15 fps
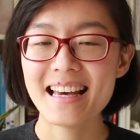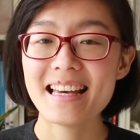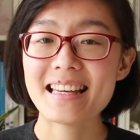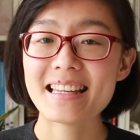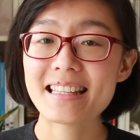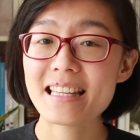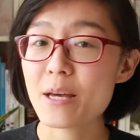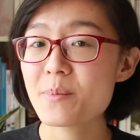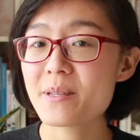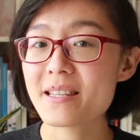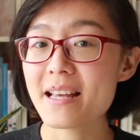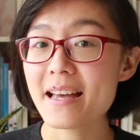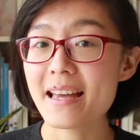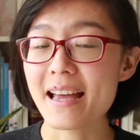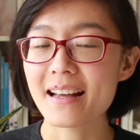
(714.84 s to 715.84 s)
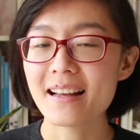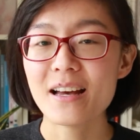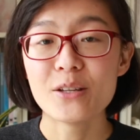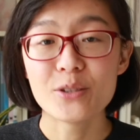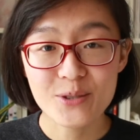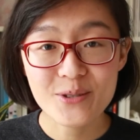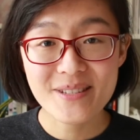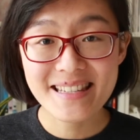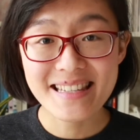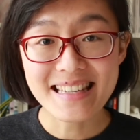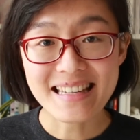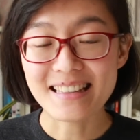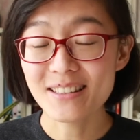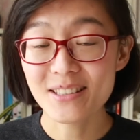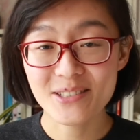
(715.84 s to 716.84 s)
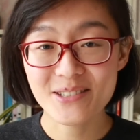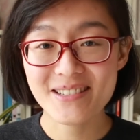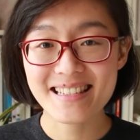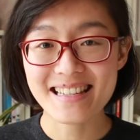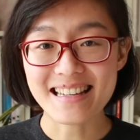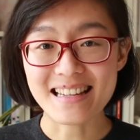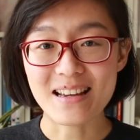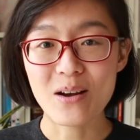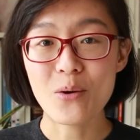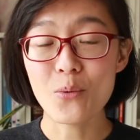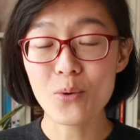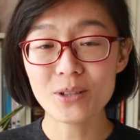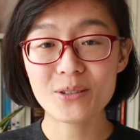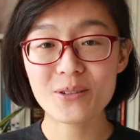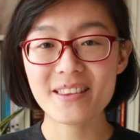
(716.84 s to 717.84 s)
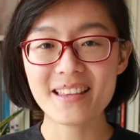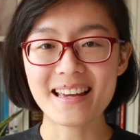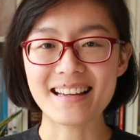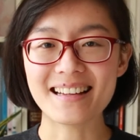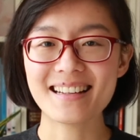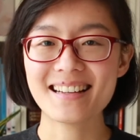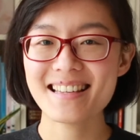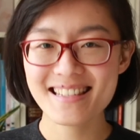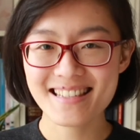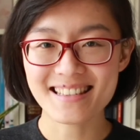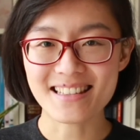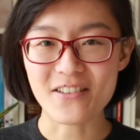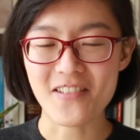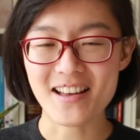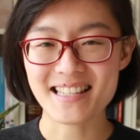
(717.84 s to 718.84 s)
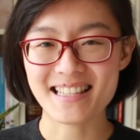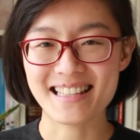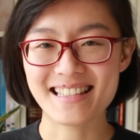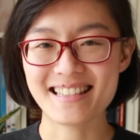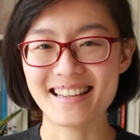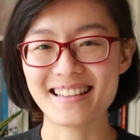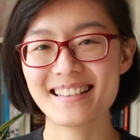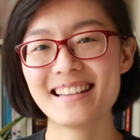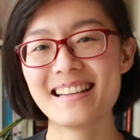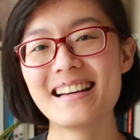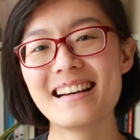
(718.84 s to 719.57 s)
He keeps saying, "Do you see? Do you see? What do you think? Isn't it fascinating?"